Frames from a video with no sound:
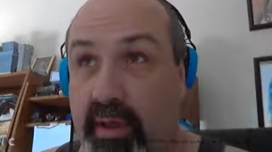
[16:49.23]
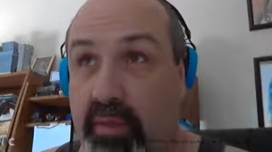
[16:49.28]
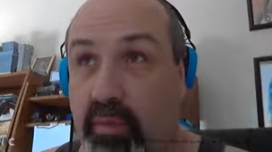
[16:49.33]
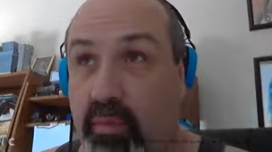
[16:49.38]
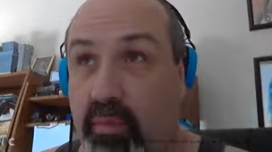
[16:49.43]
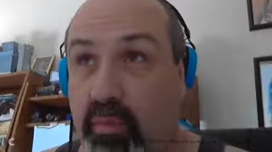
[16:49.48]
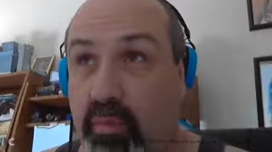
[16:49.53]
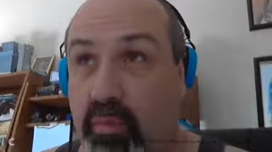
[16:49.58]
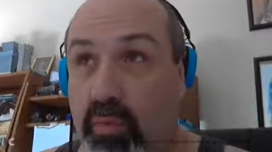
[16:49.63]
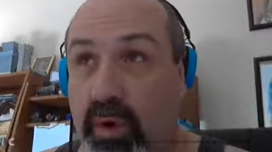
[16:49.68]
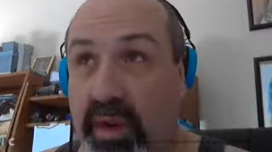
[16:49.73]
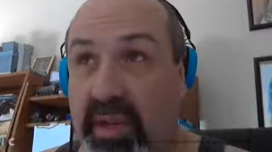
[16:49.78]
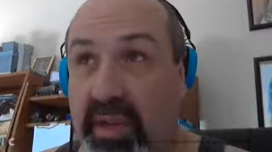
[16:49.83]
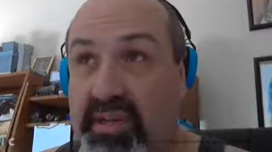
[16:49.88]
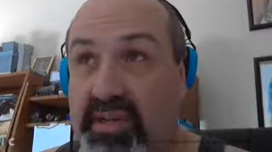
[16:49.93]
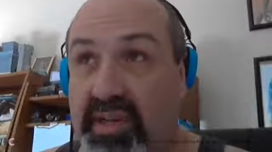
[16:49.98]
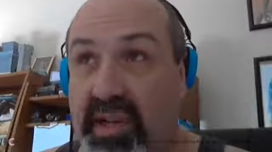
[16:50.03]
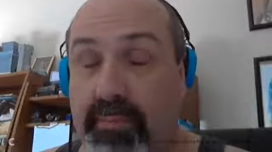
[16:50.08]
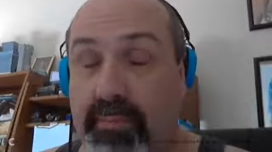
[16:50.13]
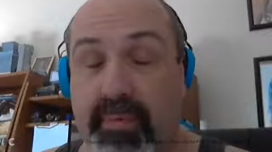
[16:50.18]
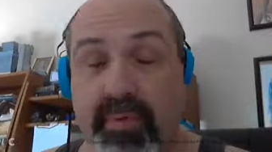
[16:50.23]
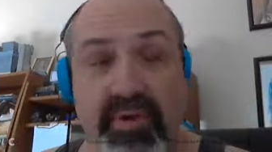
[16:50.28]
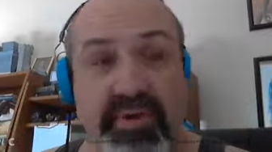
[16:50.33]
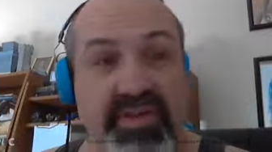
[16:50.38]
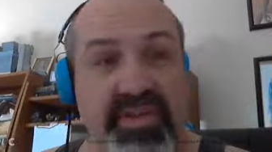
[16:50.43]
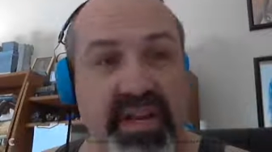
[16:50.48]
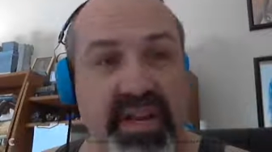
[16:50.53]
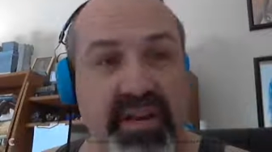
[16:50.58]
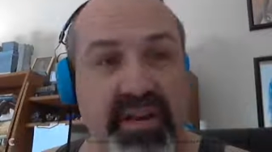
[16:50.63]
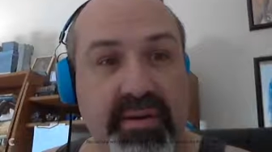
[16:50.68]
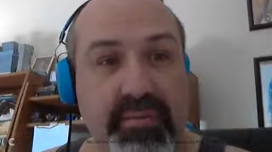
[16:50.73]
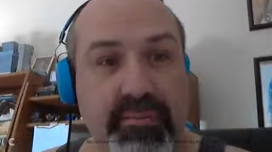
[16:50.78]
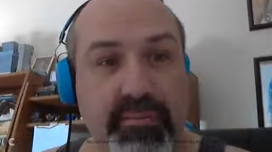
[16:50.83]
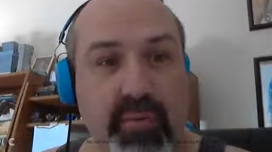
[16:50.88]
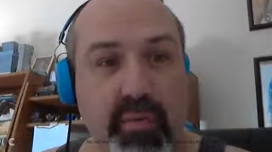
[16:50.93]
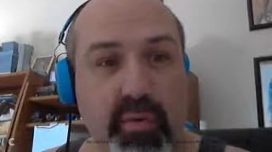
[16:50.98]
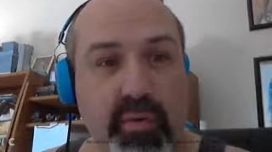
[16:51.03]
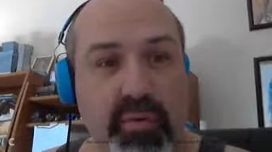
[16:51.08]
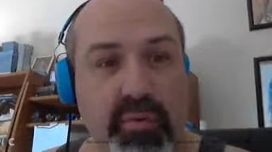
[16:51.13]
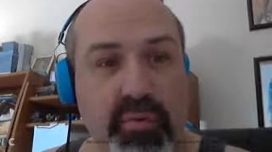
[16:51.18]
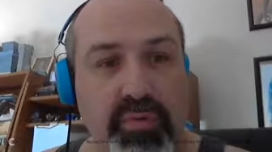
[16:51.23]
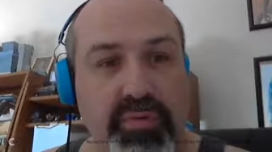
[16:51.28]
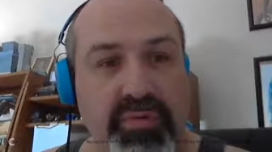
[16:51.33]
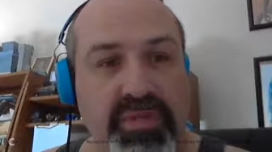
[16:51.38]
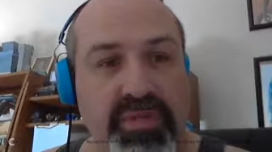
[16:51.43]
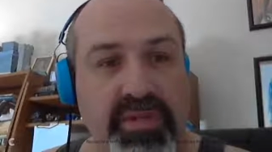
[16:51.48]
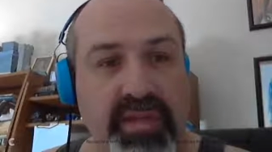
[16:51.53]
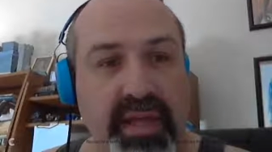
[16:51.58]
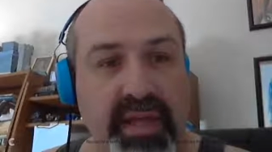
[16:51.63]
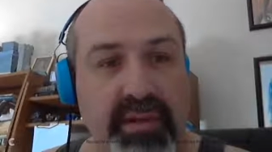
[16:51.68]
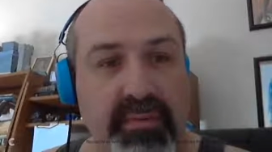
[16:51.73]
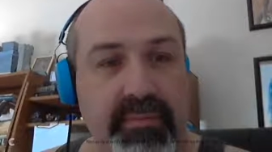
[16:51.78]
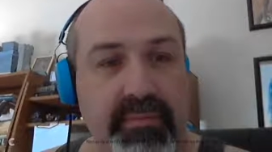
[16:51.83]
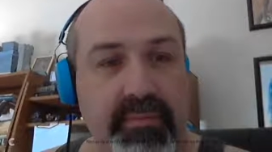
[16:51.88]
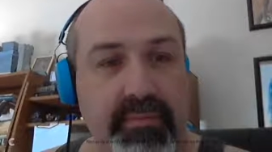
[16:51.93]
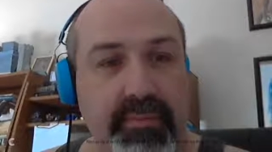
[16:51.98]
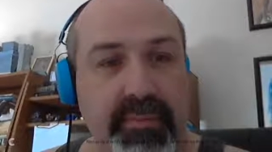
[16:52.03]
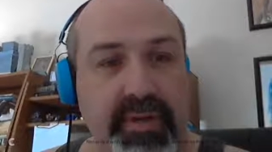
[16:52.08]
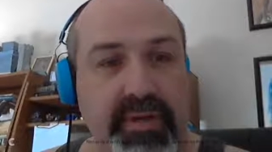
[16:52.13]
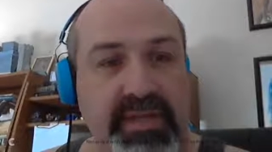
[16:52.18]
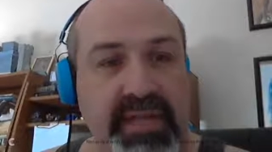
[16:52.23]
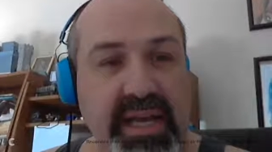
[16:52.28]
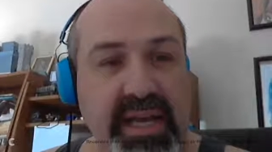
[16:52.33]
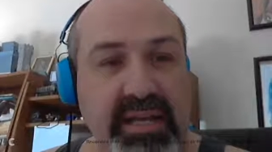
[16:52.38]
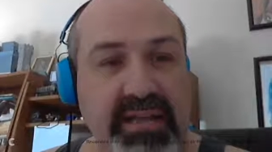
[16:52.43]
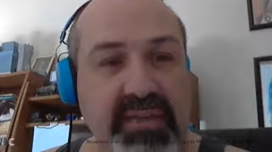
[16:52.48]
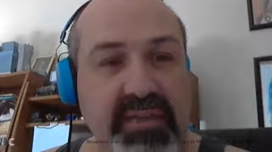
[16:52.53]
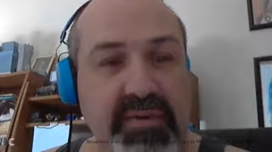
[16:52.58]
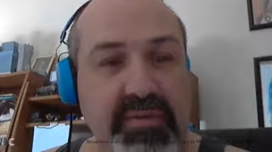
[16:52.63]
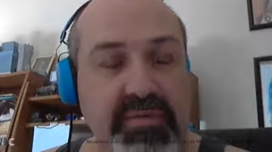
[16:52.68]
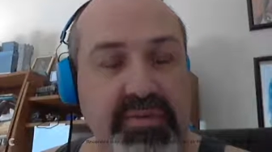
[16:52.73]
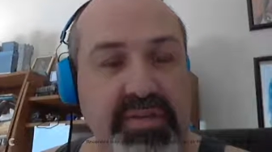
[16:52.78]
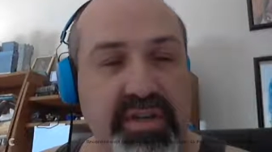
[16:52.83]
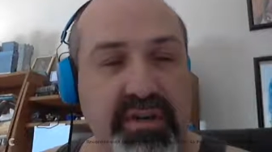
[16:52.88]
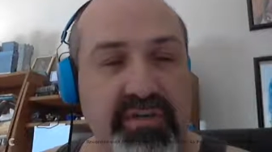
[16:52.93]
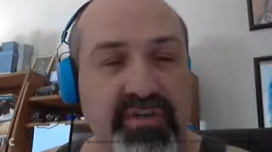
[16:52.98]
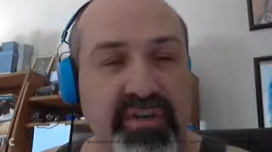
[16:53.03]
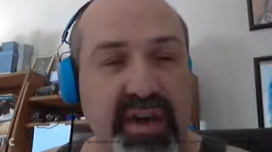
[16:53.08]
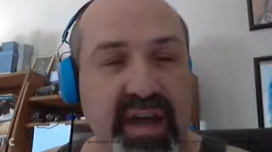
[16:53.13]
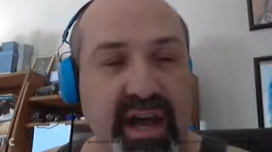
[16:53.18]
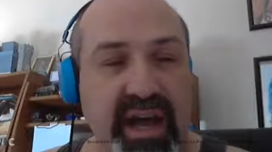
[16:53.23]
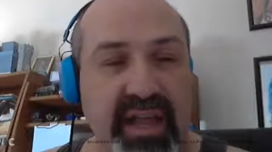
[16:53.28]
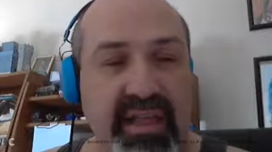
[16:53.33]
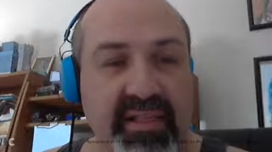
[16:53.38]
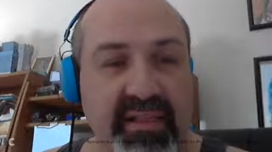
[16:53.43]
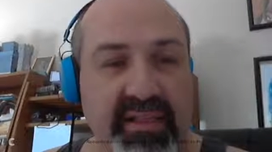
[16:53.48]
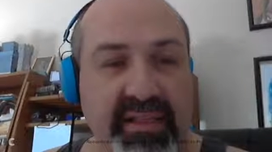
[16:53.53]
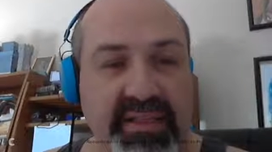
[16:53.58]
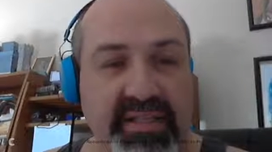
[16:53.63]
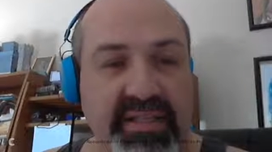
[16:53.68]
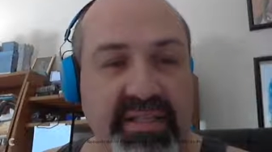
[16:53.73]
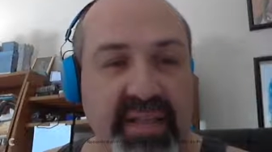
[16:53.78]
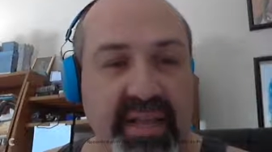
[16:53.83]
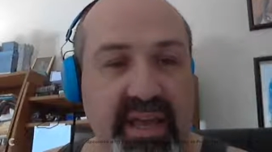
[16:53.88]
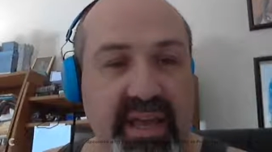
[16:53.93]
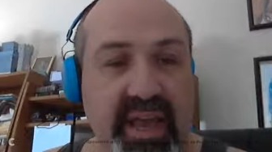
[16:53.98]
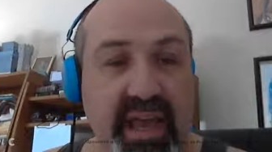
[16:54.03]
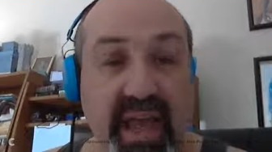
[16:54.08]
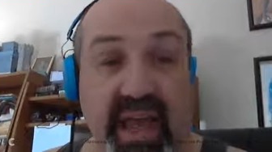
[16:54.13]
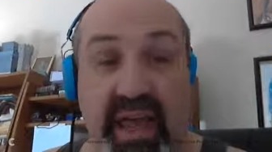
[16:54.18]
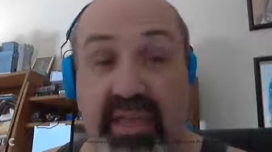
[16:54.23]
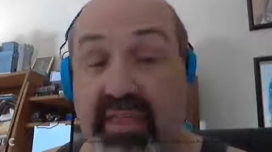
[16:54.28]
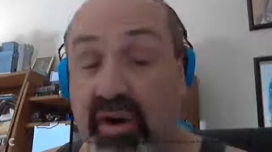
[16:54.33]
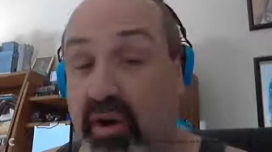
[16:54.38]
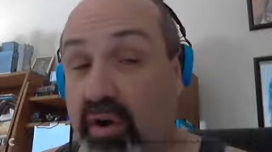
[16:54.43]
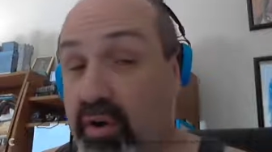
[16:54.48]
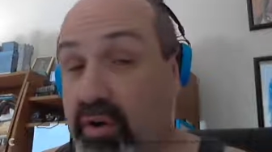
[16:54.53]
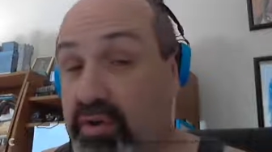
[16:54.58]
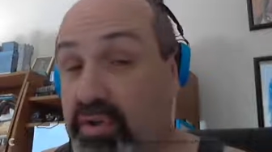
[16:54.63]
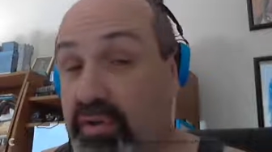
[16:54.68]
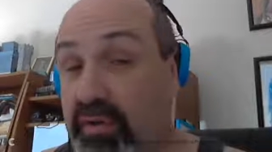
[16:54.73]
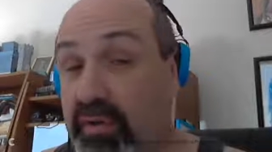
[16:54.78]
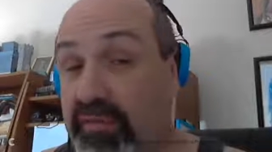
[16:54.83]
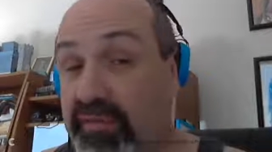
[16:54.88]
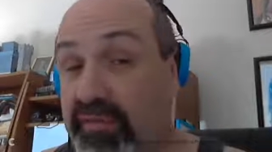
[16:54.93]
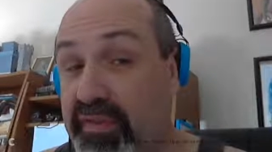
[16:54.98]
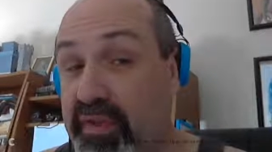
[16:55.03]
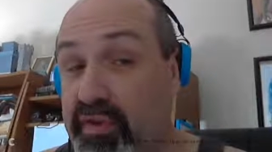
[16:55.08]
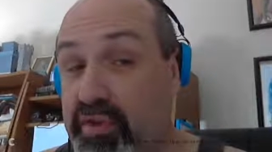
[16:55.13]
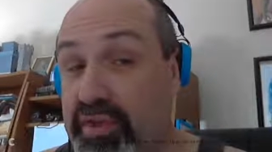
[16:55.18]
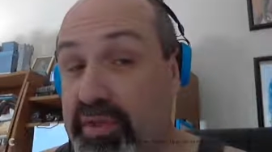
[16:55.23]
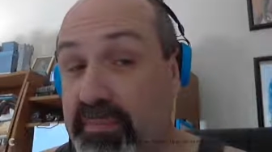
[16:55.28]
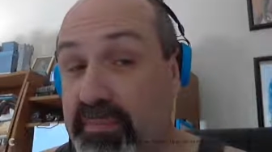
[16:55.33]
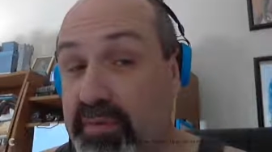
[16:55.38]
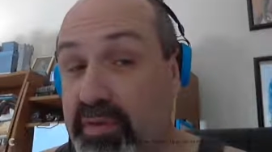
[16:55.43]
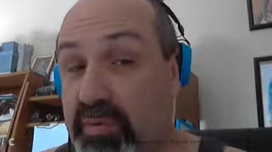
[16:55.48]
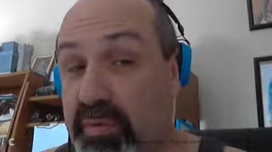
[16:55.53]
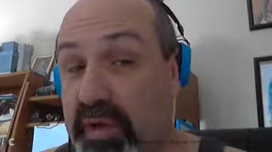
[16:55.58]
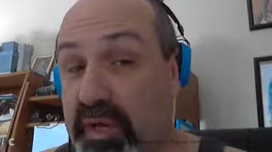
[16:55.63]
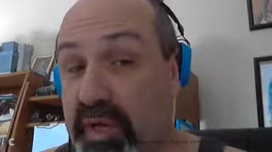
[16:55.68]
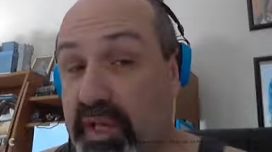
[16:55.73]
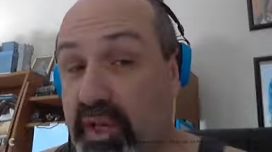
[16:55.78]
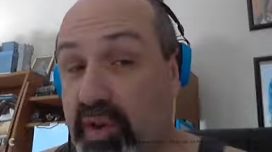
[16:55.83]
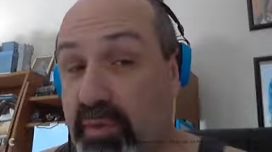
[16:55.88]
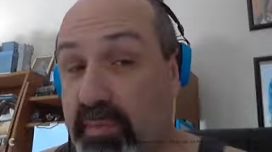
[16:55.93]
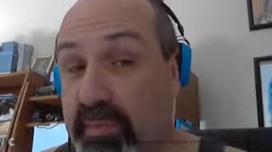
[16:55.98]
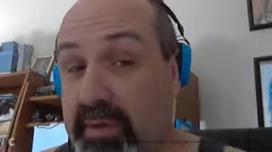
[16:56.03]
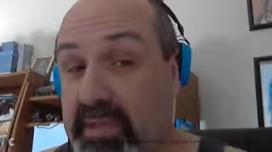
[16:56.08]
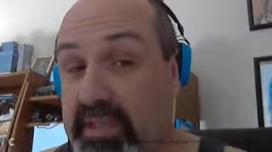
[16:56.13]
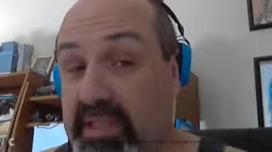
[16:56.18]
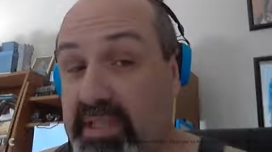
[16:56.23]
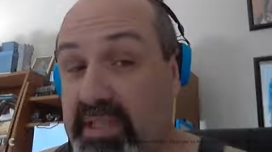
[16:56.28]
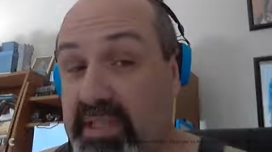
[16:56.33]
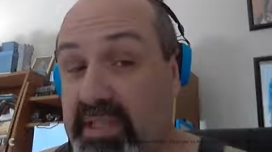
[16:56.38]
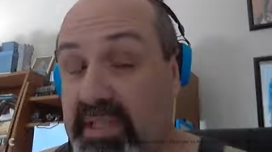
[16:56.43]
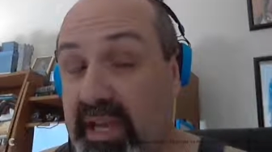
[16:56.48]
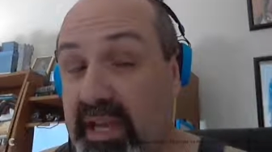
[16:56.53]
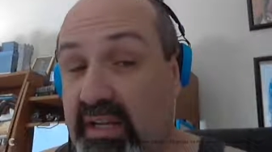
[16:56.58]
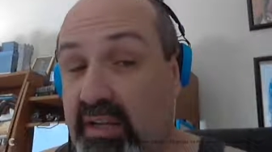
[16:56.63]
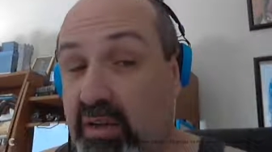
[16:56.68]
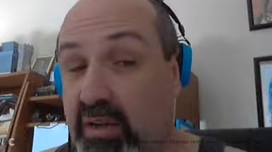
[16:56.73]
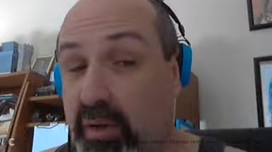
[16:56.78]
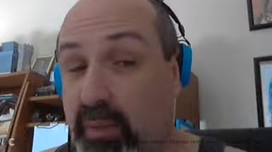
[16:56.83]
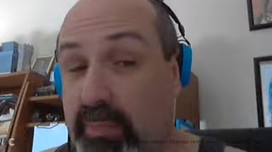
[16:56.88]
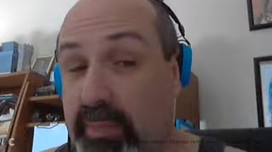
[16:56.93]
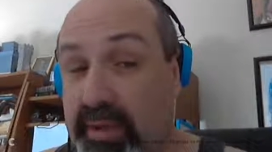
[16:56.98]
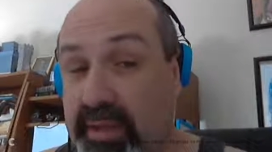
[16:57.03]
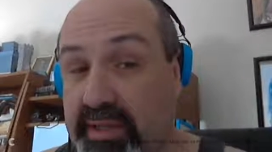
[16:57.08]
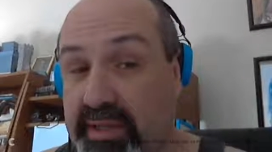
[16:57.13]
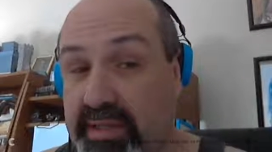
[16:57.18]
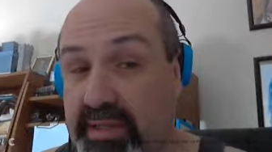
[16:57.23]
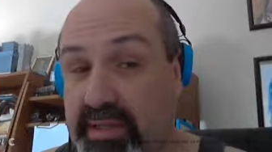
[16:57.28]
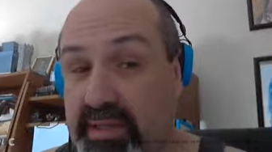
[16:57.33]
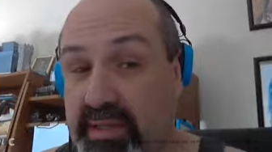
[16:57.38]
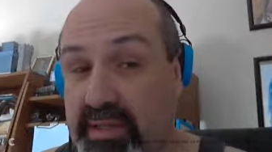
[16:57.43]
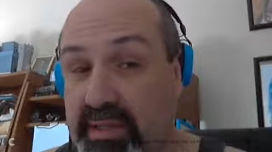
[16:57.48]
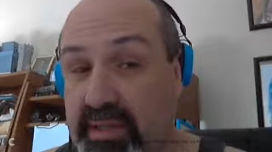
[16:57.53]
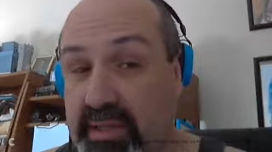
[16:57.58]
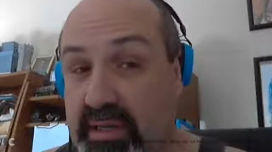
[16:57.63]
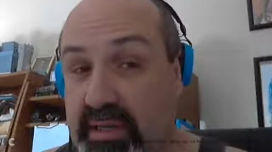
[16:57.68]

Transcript: raised up or ascended mortals that protect those different islands. And they're also a fusion between humans and Cyclopeans.